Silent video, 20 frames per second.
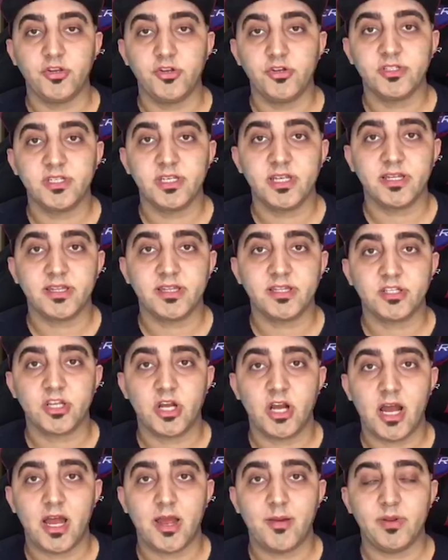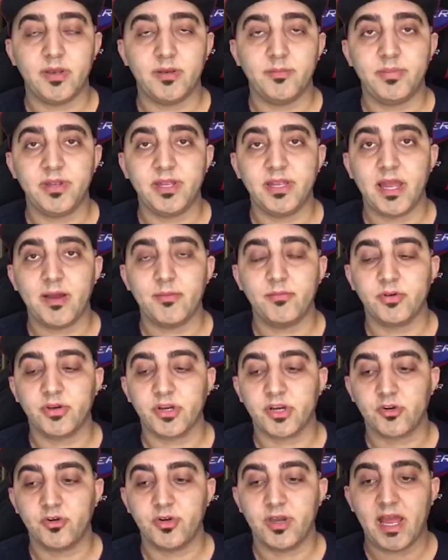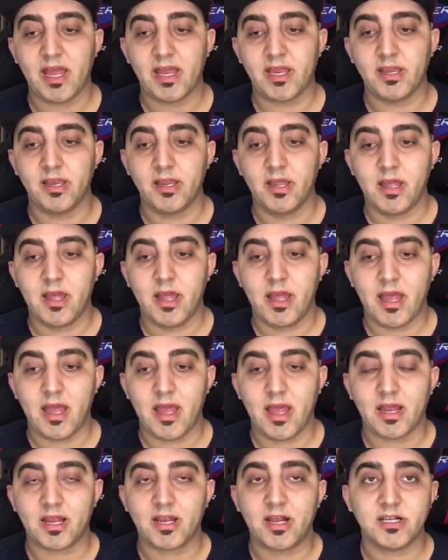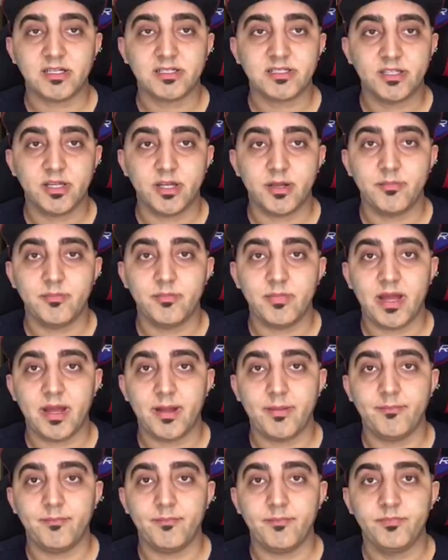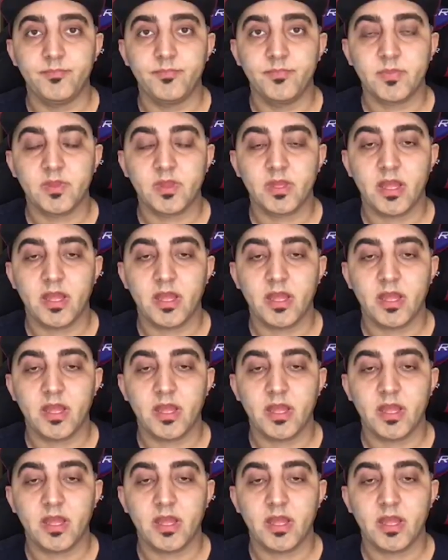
using at the time and being able to create uh, custom um,